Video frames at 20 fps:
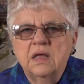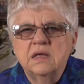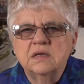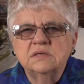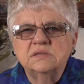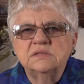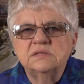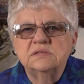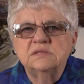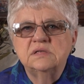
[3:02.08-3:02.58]

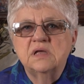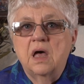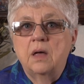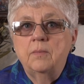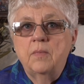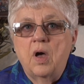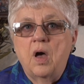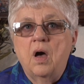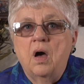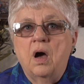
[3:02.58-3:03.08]

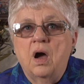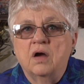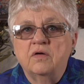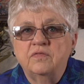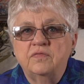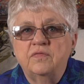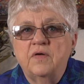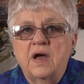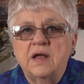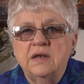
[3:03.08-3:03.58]
Some are
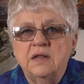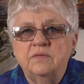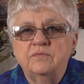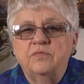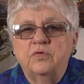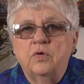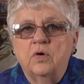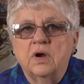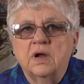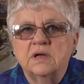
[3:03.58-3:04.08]
fighting
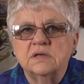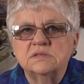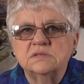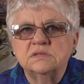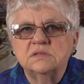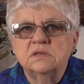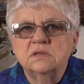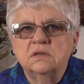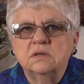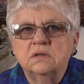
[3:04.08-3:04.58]
for
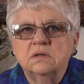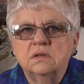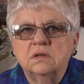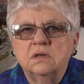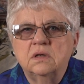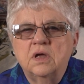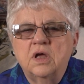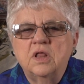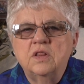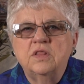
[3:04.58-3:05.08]
us.
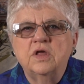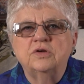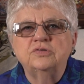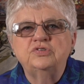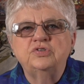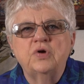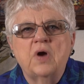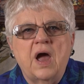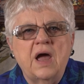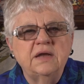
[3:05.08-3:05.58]
They're
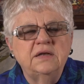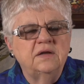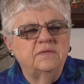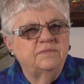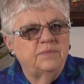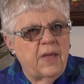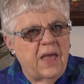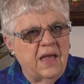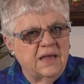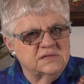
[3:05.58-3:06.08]
trying to
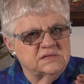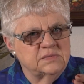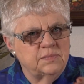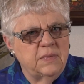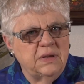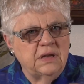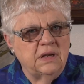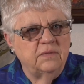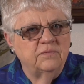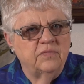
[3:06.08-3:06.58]
pass
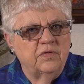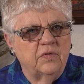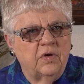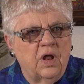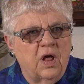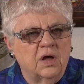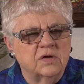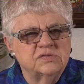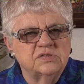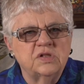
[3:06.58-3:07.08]
meaningful
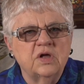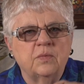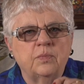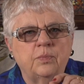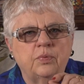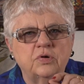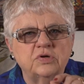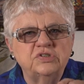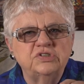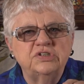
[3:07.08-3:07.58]
laws. They're
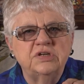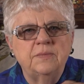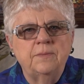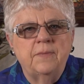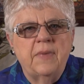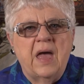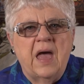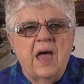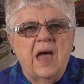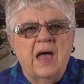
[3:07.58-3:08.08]
pushing
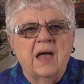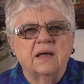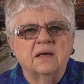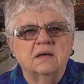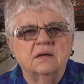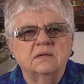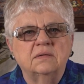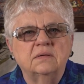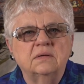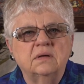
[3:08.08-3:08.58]
back.
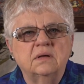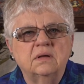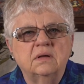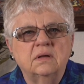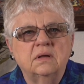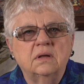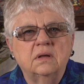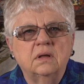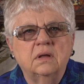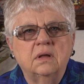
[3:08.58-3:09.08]

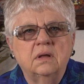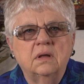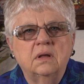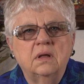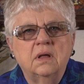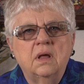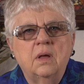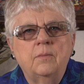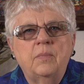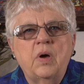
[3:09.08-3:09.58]

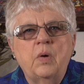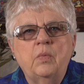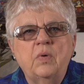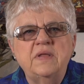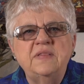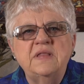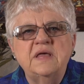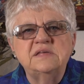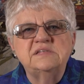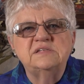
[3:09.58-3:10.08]
But
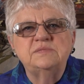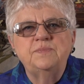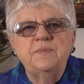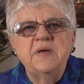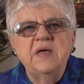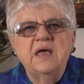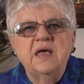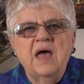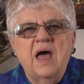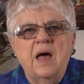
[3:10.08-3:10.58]
when they
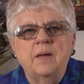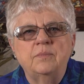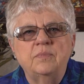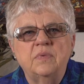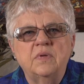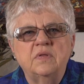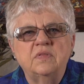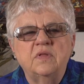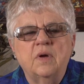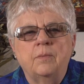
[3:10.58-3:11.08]
speak
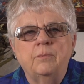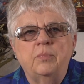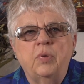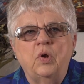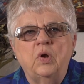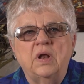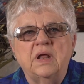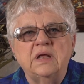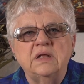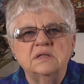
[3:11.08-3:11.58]
up, they're
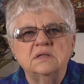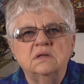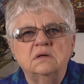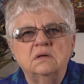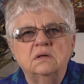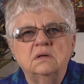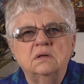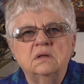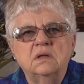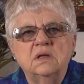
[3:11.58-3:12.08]
bullied,
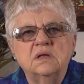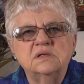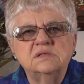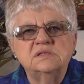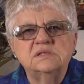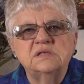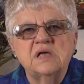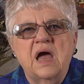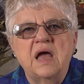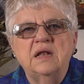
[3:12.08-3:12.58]

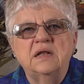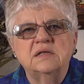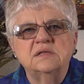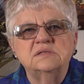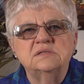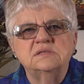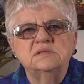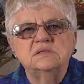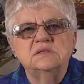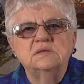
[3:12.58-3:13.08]

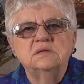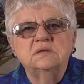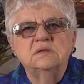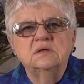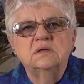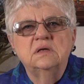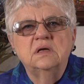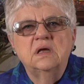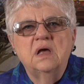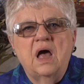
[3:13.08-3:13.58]
silenced,
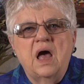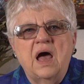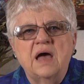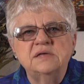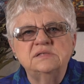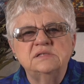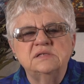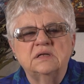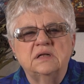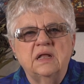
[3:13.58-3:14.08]

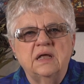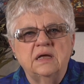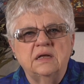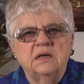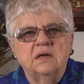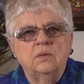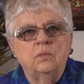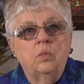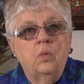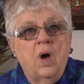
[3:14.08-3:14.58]

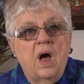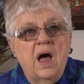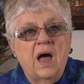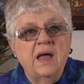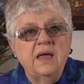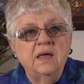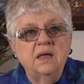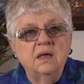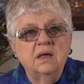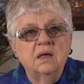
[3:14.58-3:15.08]
isolated.
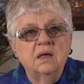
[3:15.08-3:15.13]
Why?